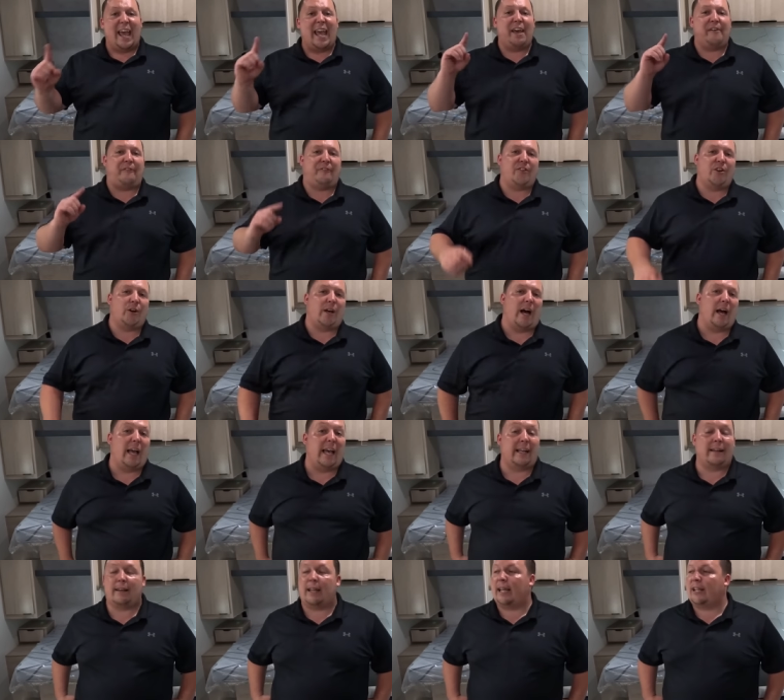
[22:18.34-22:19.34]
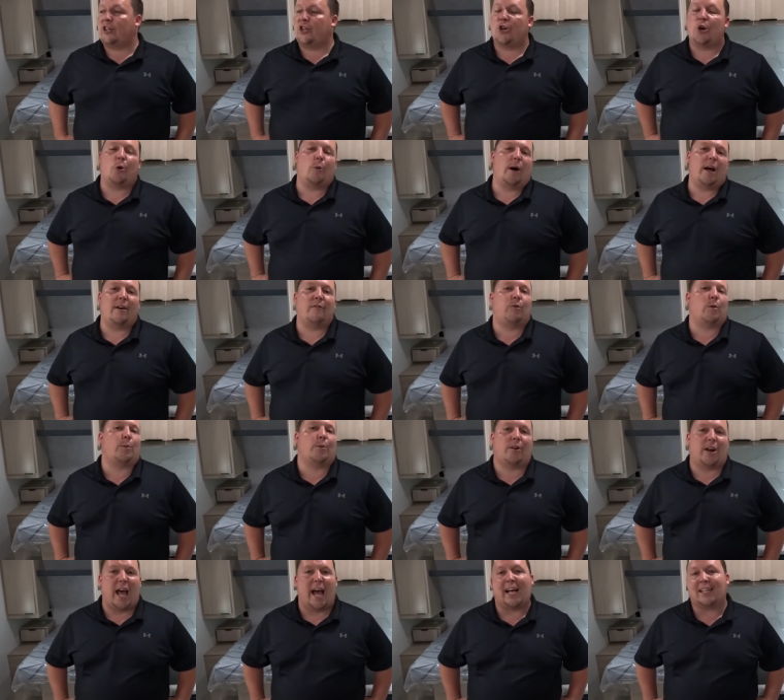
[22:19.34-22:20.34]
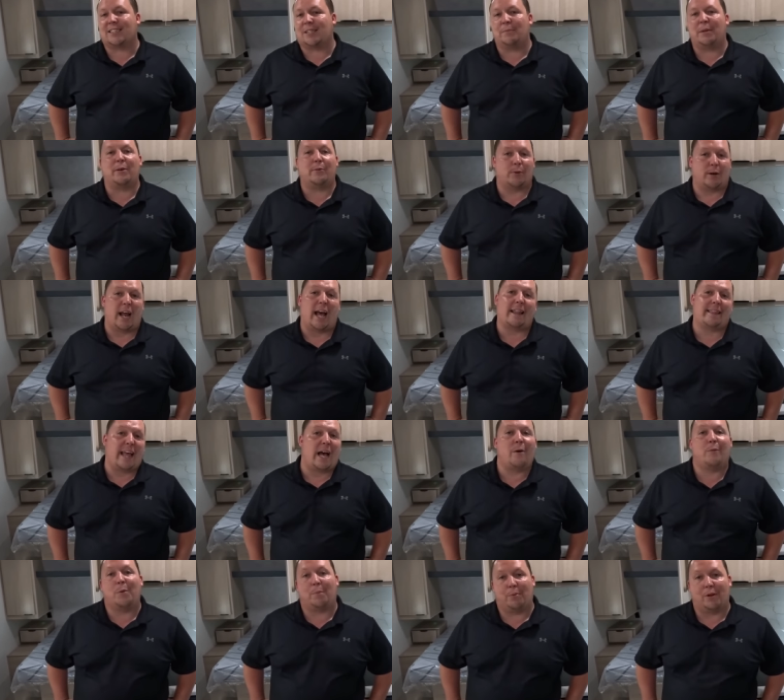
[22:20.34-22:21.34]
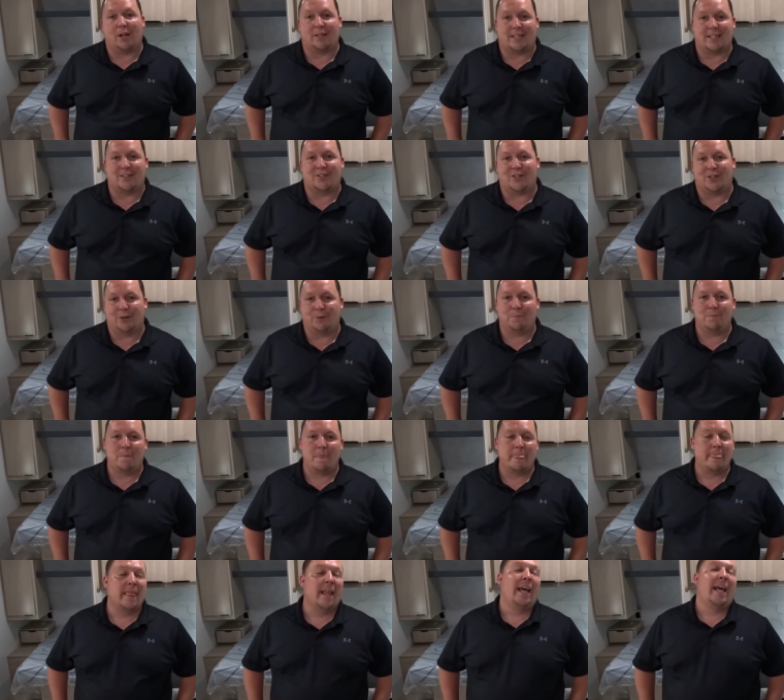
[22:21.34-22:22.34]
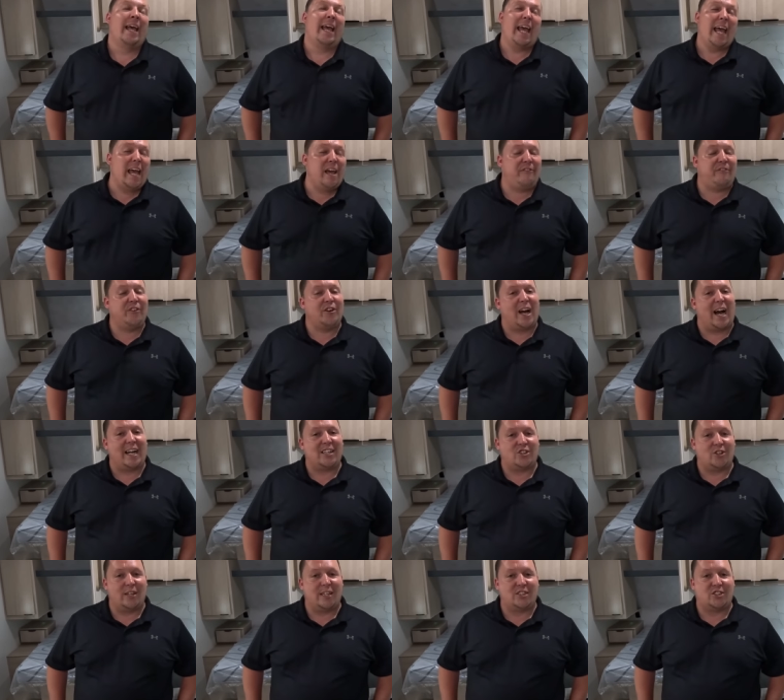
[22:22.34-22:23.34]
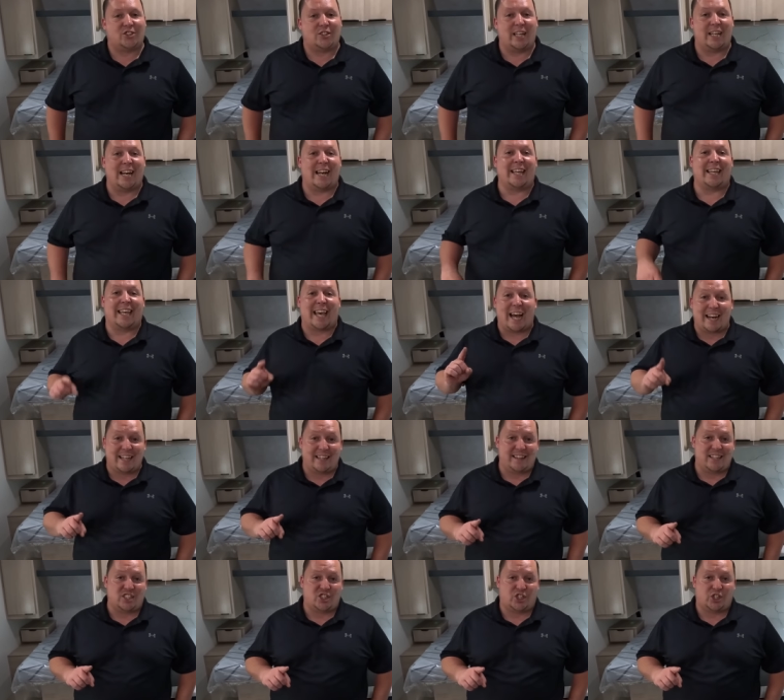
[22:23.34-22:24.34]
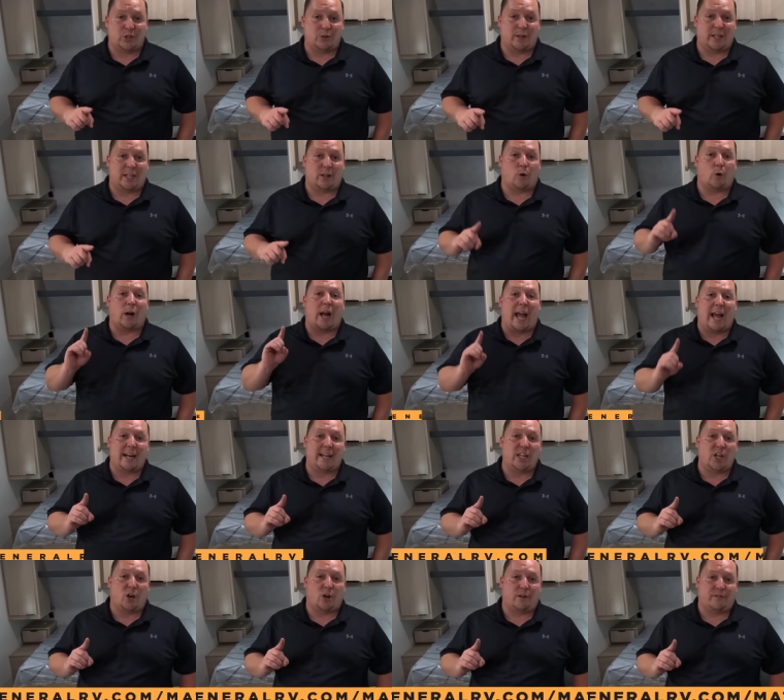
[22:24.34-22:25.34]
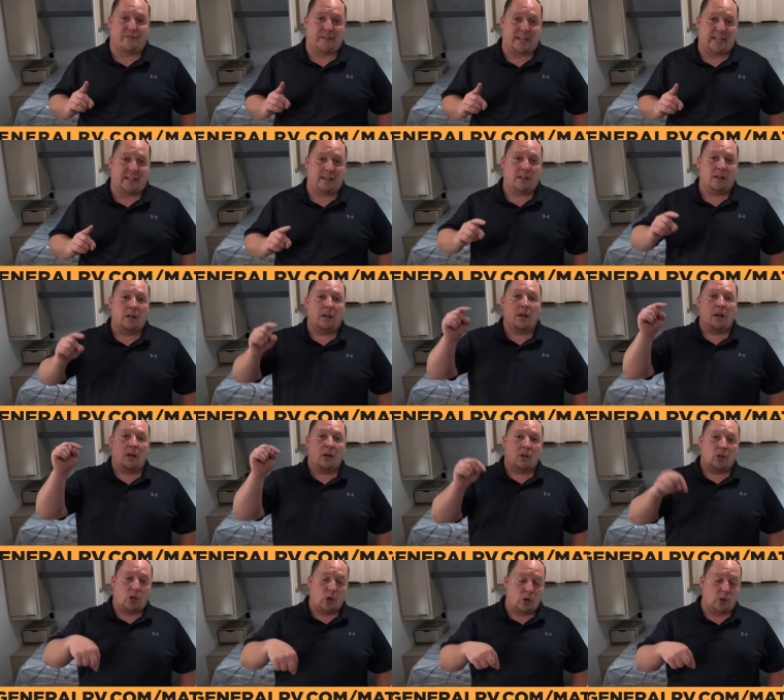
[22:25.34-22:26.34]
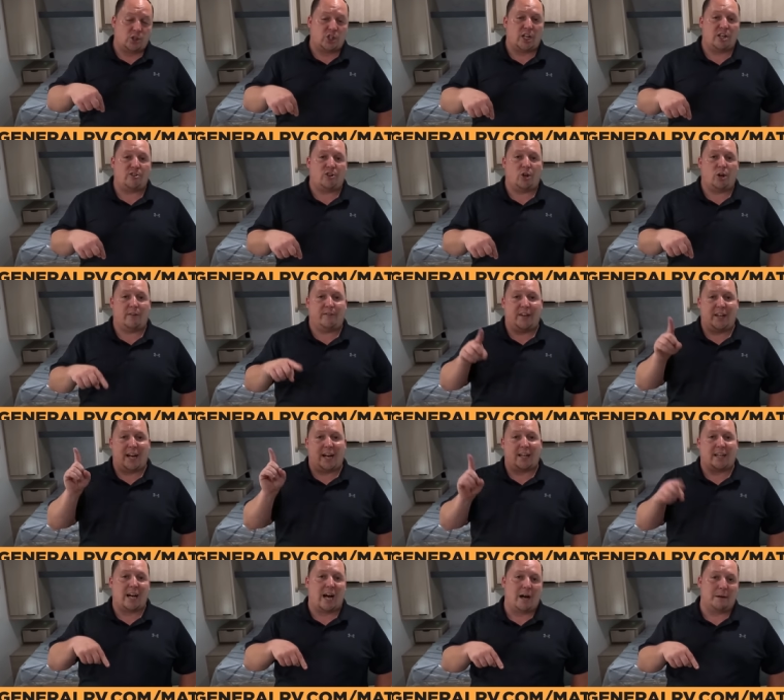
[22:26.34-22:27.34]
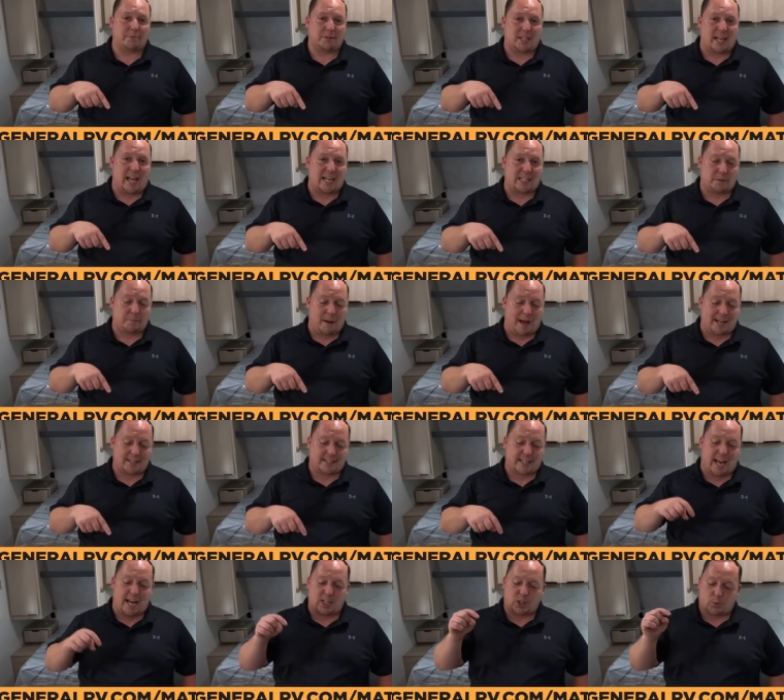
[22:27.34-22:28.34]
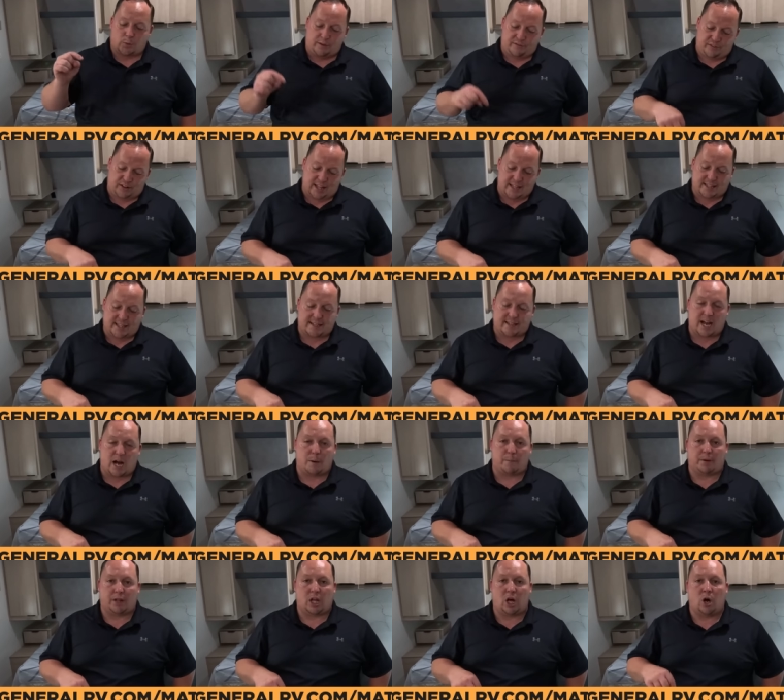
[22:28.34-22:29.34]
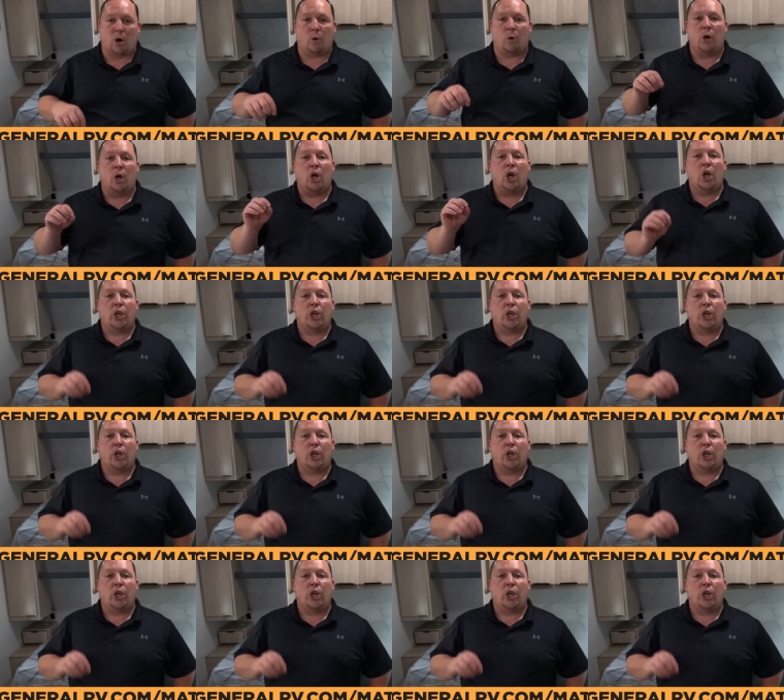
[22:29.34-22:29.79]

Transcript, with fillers: If you got, and, and you know what? If we would have asked him, he would have had that one He would have, too. yeah. If you guys are interested in getting this unit or any RV, go to generalrv.com slash Matt's Cash. We've linked it down below.